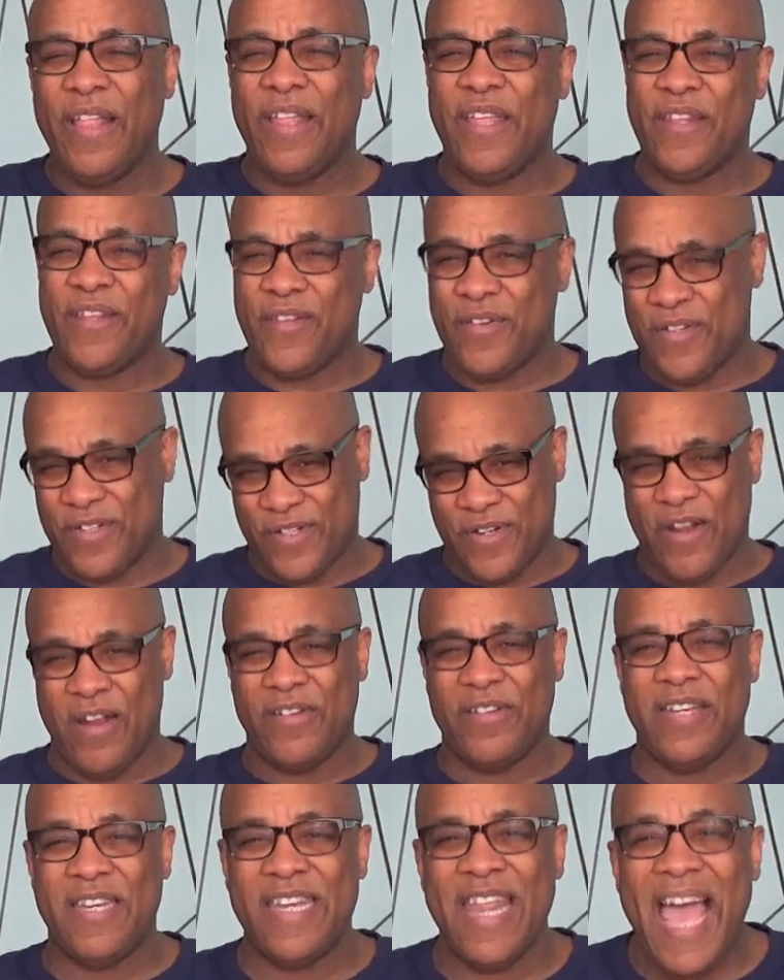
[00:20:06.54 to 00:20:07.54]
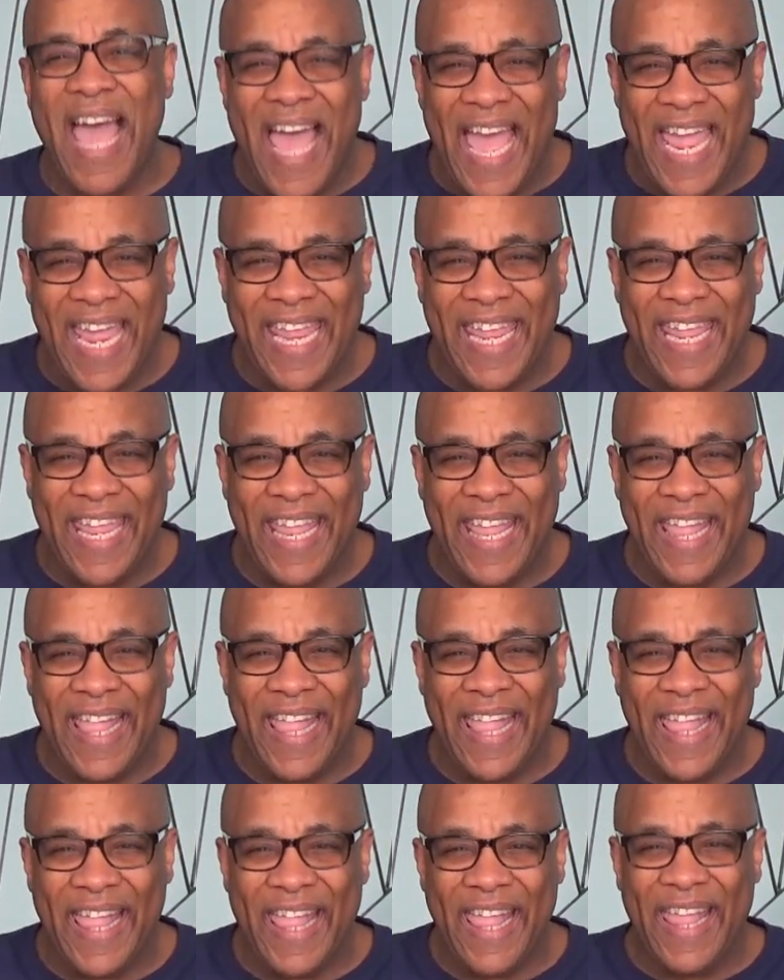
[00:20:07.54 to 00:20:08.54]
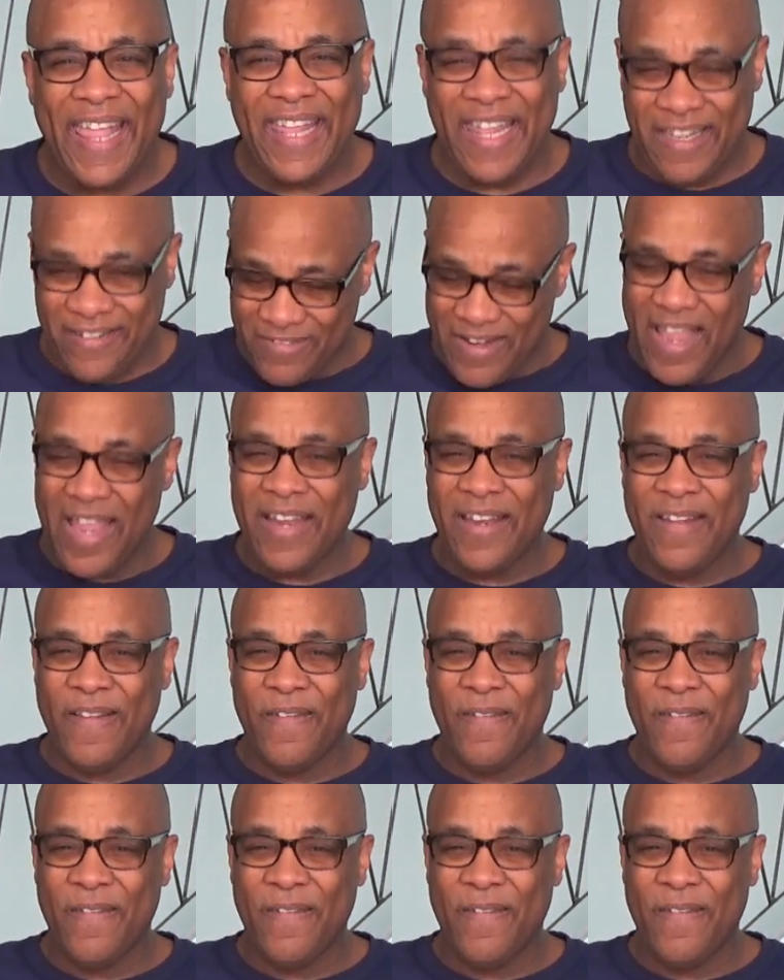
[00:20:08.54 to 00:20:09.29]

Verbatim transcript: It's going to start to die. That's right.